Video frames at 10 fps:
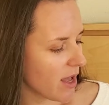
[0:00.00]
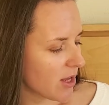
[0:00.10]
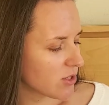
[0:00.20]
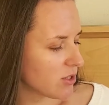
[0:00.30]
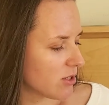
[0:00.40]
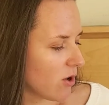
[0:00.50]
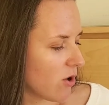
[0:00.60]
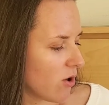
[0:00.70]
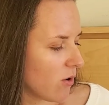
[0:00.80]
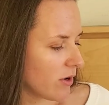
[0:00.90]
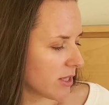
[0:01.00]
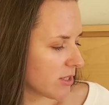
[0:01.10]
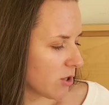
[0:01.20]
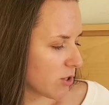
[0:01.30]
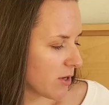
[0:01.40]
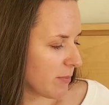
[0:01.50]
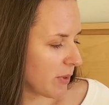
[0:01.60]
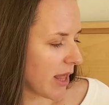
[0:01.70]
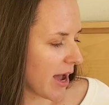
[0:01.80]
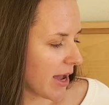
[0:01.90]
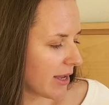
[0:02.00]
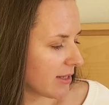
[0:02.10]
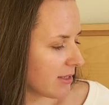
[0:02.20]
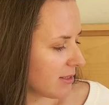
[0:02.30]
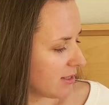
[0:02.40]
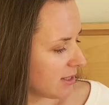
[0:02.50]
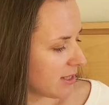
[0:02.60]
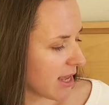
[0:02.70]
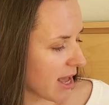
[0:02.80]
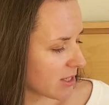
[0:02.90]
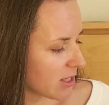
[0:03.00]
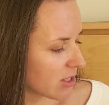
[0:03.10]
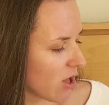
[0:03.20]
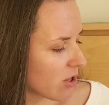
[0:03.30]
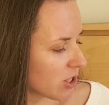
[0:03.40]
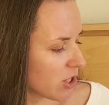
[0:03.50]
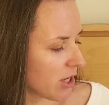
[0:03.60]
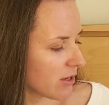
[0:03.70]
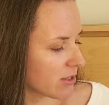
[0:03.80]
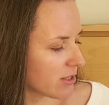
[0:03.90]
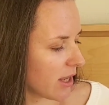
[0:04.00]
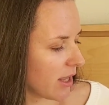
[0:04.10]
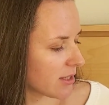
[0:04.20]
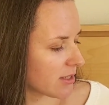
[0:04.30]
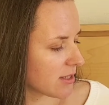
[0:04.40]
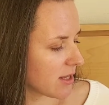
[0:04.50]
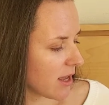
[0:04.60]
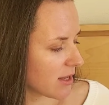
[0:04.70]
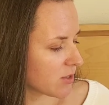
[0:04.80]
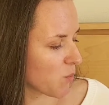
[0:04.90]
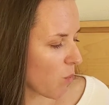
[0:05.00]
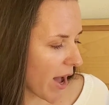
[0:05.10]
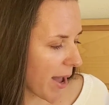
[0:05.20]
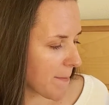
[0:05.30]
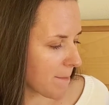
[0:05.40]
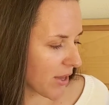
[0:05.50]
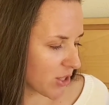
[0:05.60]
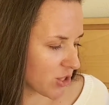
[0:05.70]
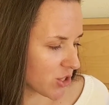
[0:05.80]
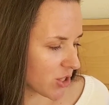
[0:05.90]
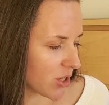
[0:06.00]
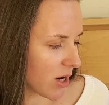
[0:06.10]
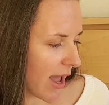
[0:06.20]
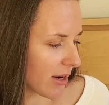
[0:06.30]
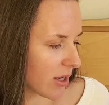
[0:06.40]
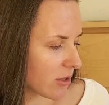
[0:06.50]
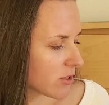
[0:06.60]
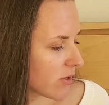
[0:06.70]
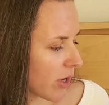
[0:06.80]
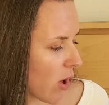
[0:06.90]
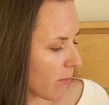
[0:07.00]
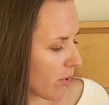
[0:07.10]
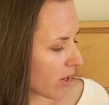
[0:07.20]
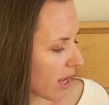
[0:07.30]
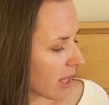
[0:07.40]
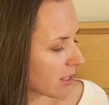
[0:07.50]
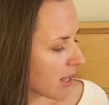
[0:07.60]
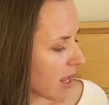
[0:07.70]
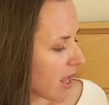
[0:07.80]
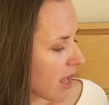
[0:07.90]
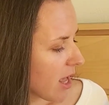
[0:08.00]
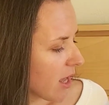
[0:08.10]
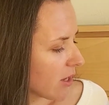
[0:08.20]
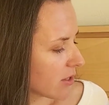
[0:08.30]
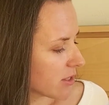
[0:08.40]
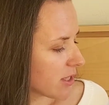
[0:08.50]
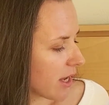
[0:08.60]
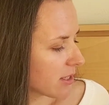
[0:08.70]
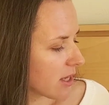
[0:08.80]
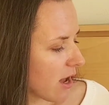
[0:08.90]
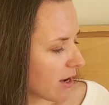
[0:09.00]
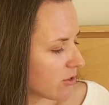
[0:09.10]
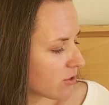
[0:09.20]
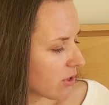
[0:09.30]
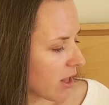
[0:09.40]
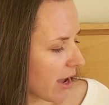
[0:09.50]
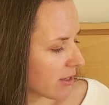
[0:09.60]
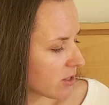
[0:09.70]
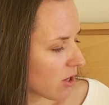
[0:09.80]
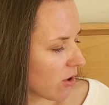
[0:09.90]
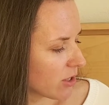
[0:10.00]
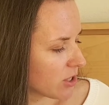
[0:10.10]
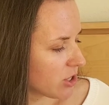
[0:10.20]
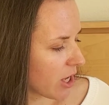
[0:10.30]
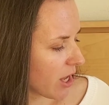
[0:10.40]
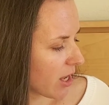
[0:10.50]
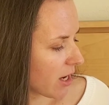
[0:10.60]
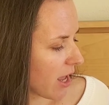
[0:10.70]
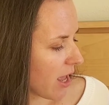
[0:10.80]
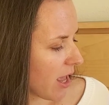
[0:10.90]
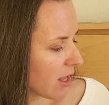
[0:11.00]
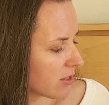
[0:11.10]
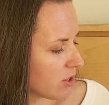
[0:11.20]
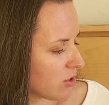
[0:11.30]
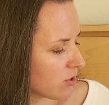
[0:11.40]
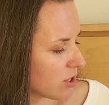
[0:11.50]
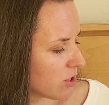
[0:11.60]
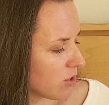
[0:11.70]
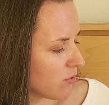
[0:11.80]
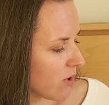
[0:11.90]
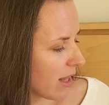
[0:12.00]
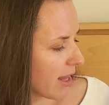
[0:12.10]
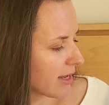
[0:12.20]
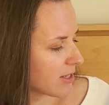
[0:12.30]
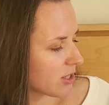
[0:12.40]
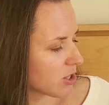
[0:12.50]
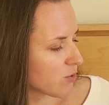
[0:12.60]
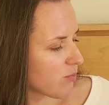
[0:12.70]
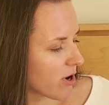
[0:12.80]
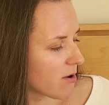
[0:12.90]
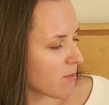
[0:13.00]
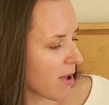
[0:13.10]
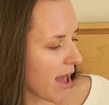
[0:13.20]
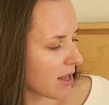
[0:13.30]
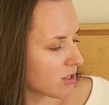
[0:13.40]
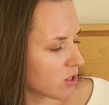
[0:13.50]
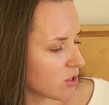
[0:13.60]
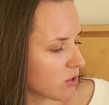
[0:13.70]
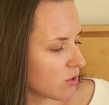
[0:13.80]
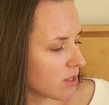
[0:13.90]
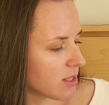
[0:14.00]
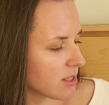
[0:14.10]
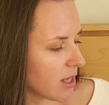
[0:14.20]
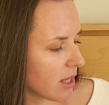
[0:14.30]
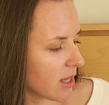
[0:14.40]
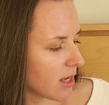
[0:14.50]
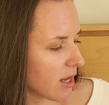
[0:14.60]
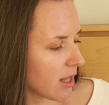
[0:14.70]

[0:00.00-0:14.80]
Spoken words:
So it's also applied TDS technology, contains SY mixture, an exclusive component, contains hydrolyzed collagen, and using new elastic spring band to skin